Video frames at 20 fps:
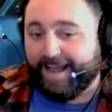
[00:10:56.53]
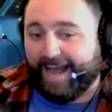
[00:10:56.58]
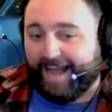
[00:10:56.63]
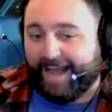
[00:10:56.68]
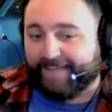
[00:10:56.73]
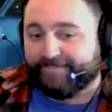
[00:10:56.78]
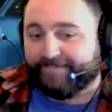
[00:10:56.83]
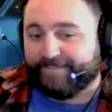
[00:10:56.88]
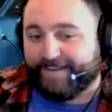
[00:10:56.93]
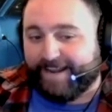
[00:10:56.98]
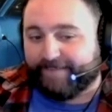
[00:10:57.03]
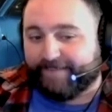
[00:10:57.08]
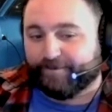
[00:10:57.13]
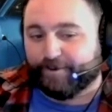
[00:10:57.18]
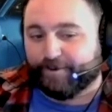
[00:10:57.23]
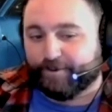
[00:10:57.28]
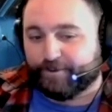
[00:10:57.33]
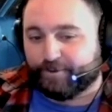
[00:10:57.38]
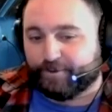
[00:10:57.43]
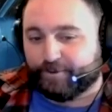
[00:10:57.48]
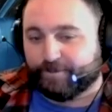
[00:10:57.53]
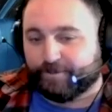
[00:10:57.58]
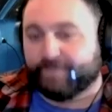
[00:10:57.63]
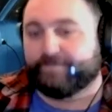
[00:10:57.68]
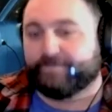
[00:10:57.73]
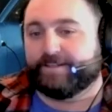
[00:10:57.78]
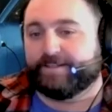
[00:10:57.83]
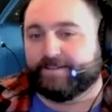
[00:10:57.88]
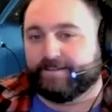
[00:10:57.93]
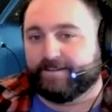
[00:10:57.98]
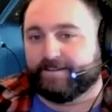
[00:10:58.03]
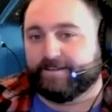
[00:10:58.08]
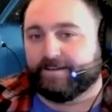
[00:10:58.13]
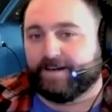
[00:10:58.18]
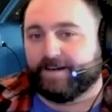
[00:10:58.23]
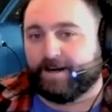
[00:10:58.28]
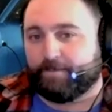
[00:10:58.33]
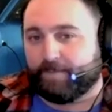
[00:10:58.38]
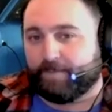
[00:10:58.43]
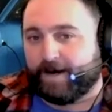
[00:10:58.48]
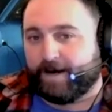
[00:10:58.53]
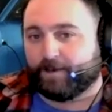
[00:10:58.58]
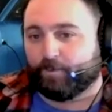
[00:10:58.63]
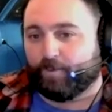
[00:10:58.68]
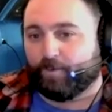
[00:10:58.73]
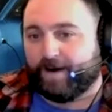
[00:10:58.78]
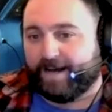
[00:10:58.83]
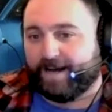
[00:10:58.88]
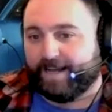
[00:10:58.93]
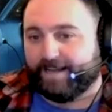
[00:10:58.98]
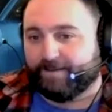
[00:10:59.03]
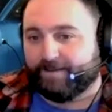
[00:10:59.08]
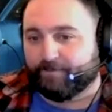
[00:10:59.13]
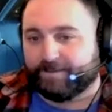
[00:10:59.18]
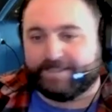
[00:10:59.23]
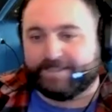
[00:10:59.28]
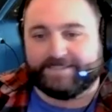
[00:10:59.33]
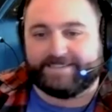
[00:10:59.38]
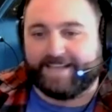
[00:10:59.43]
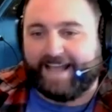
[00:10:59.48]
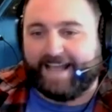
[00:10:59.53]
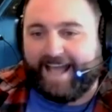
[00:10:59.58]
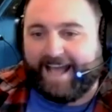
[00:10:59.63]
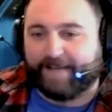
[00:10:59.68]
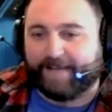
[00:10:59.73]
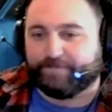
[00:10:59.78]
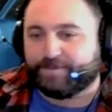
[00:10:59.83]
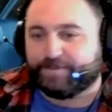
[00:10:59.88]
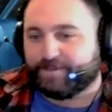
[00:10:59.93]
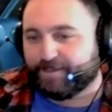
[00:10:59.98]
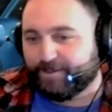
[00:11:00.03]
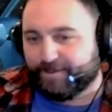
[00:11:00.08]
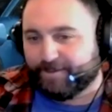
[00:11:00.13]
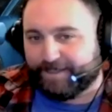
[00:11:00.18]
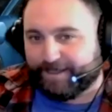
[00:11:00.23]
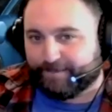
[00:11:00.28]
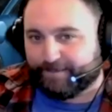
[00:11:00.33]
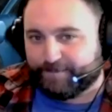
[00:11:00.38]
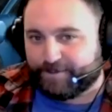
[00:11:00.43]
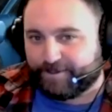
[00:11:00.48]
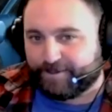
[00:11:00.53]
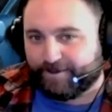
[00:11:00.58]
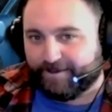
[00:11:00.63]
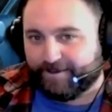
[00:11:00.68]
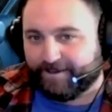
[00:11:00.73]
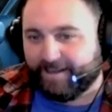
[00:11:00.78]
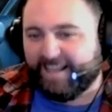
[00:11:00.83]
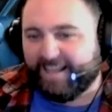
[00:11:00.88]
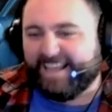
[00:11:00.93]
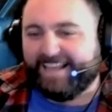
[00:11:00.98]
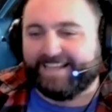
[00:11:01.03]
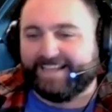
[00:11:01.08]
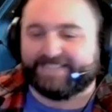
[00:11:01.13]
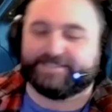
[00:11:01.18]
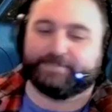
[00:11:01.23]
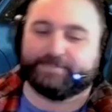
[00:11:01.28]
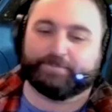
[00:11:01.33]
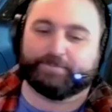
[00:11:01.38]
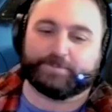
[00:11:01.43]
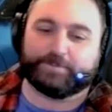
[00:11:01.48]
I've never driven a Model Y, which is absolutely absurd. It's the most